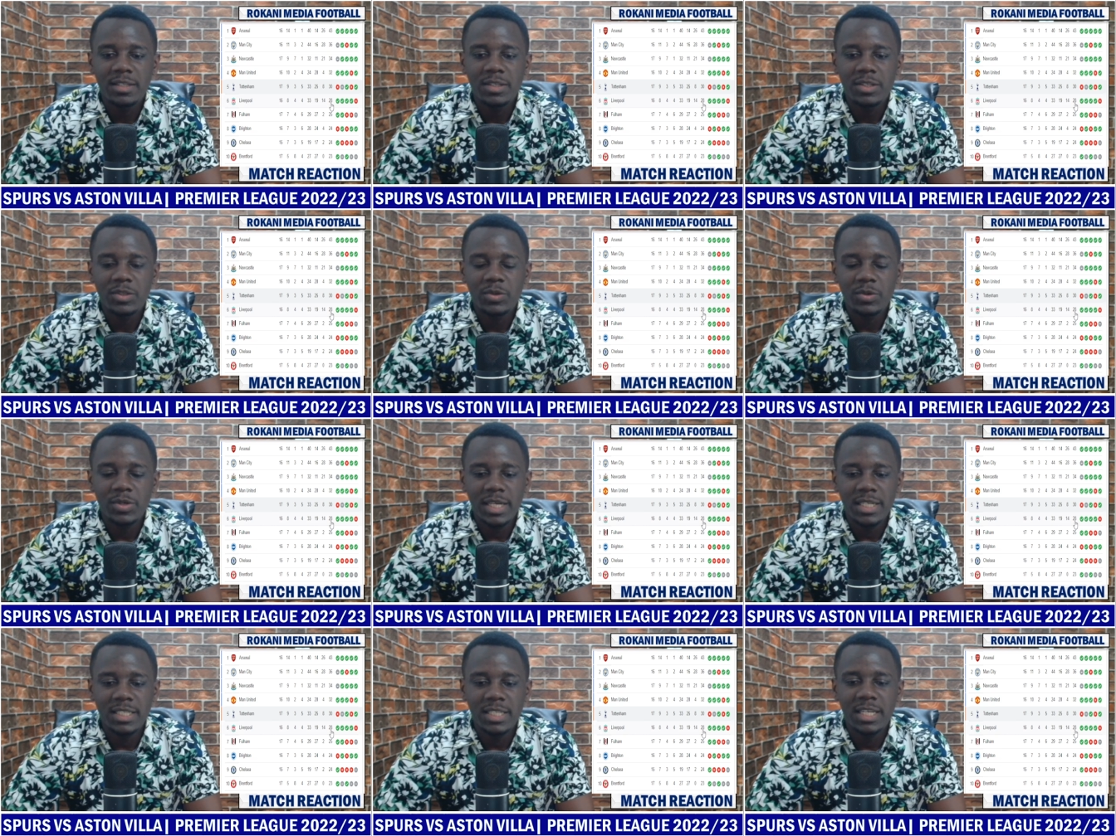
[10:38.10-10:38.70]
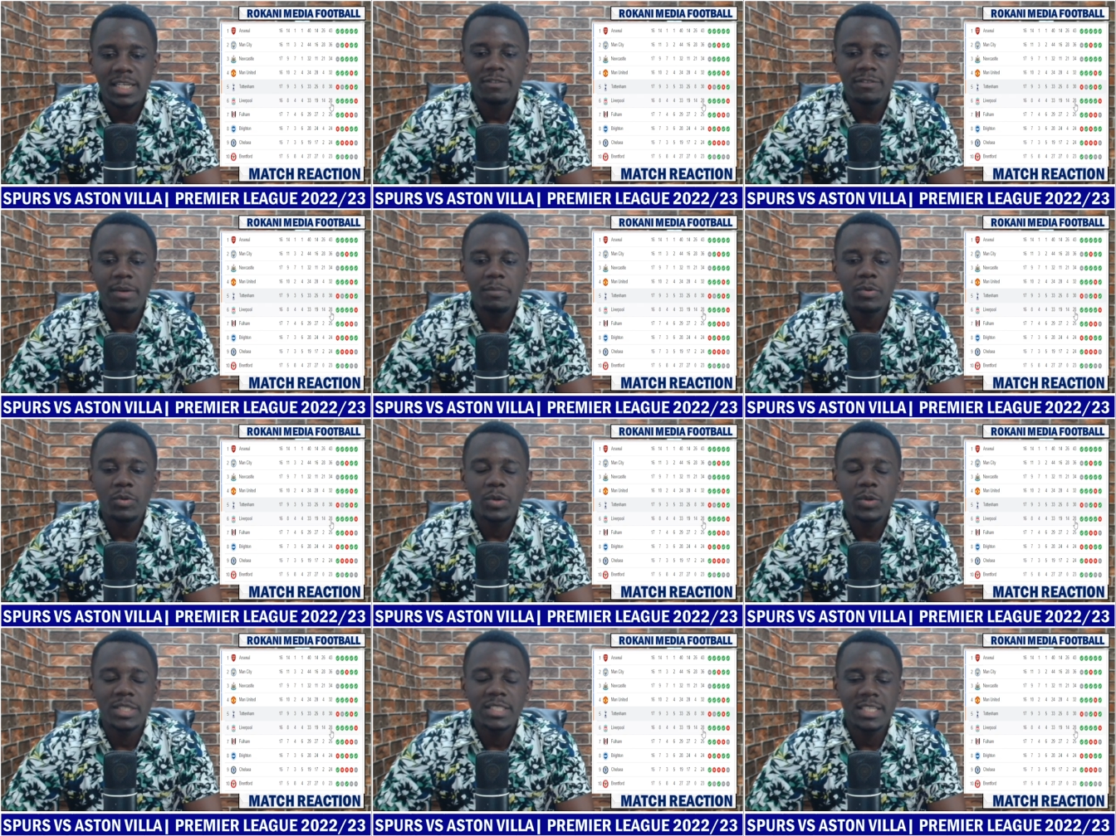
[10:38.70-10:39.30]
You get Liverpool
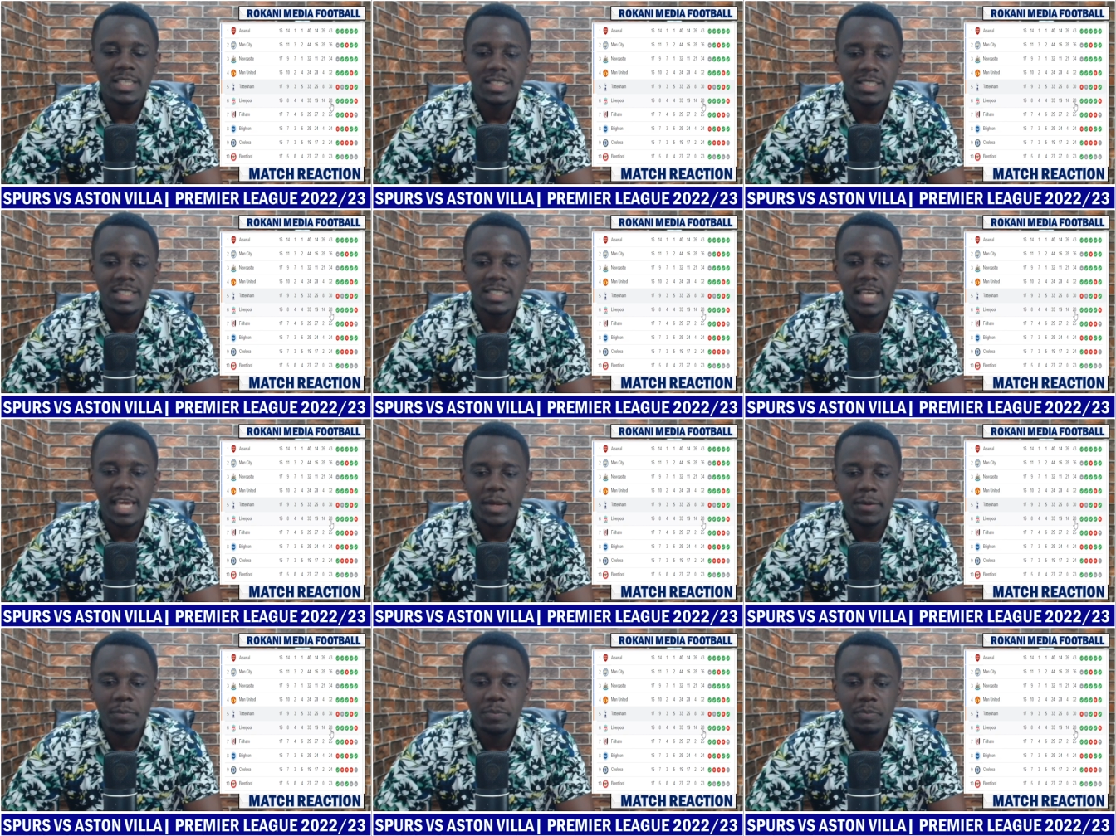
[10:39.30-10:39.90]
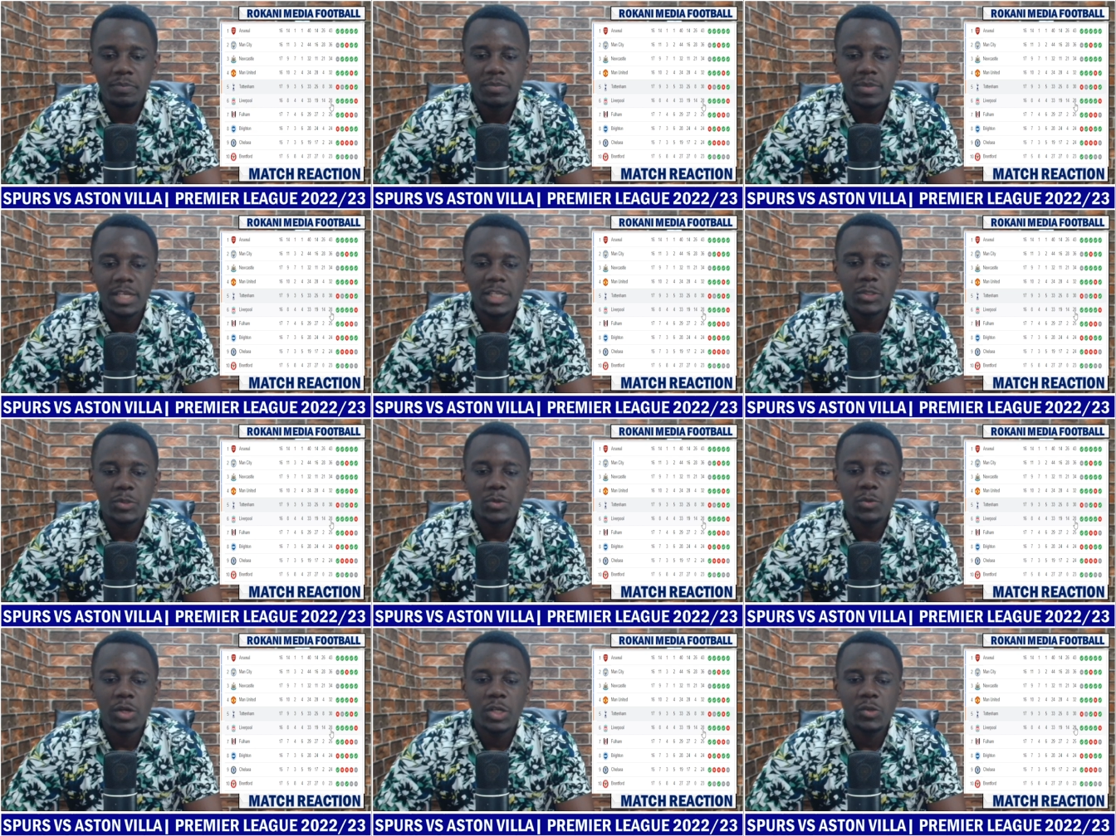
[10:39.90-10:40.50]
wins its game, it's
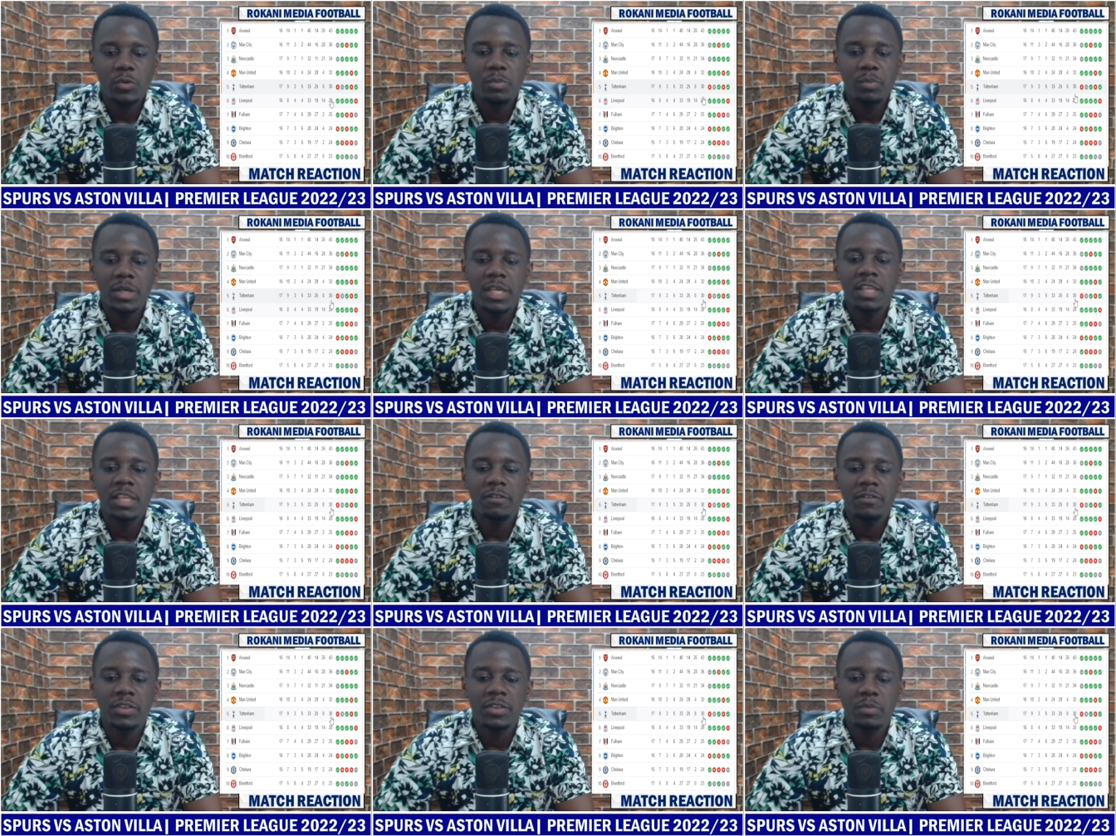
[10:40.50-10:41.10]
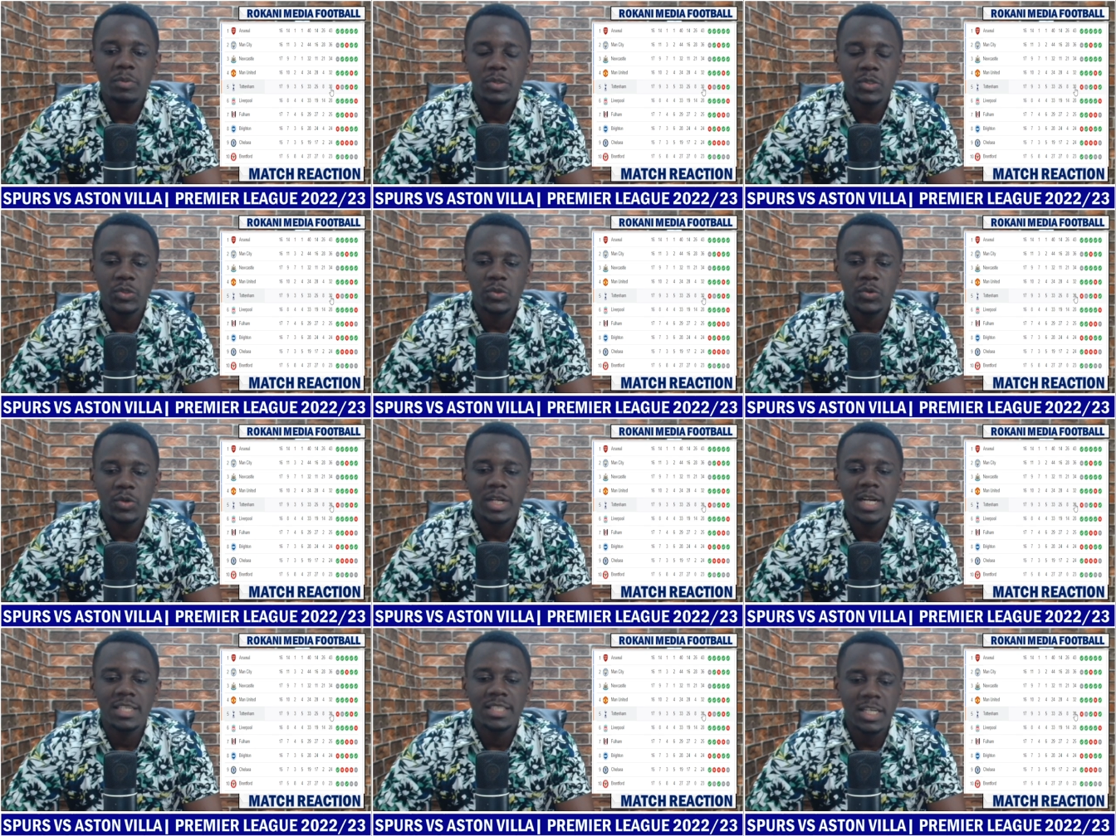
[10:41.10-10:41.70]
going to be in the fifth
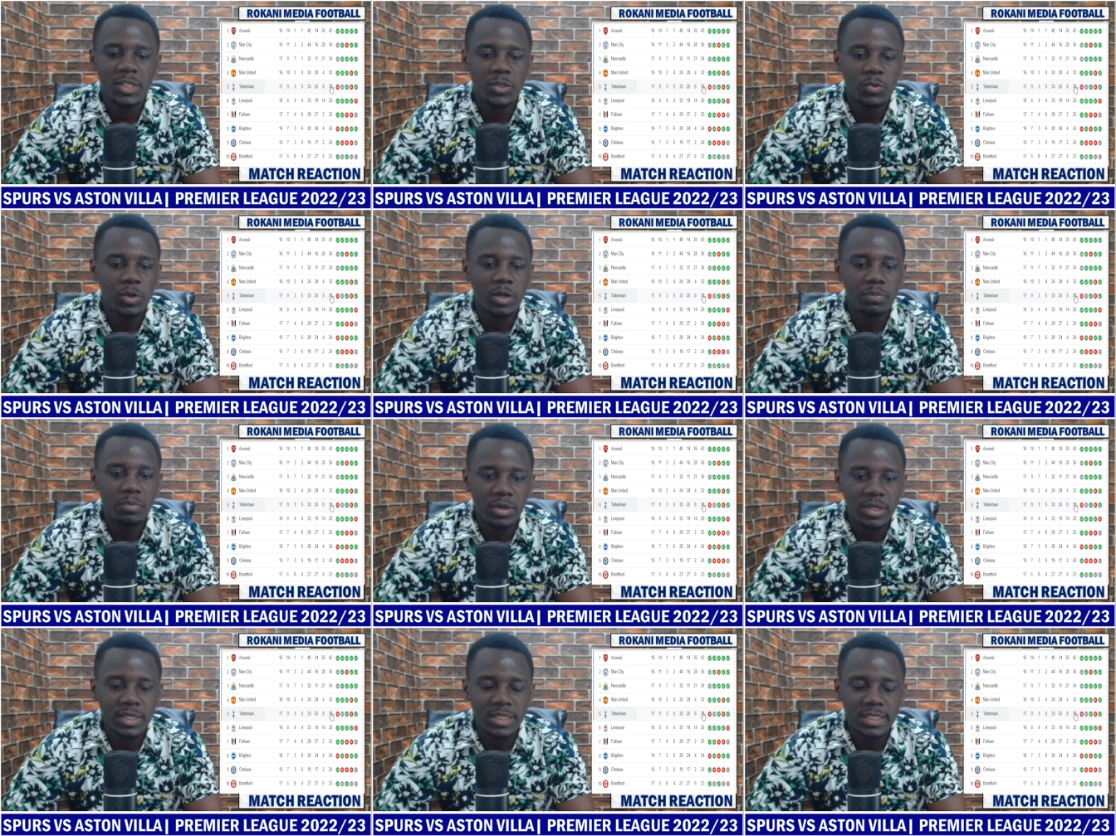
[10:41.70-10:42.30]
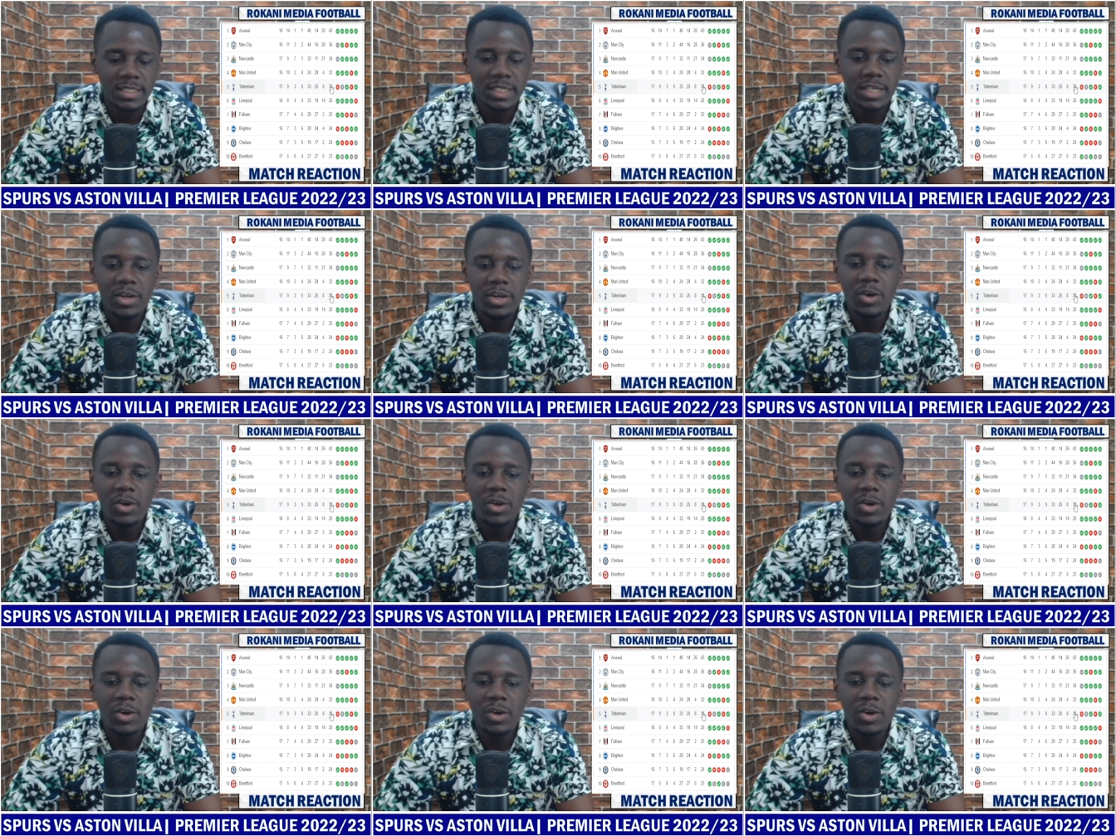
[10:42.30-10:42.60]
position at 31 points.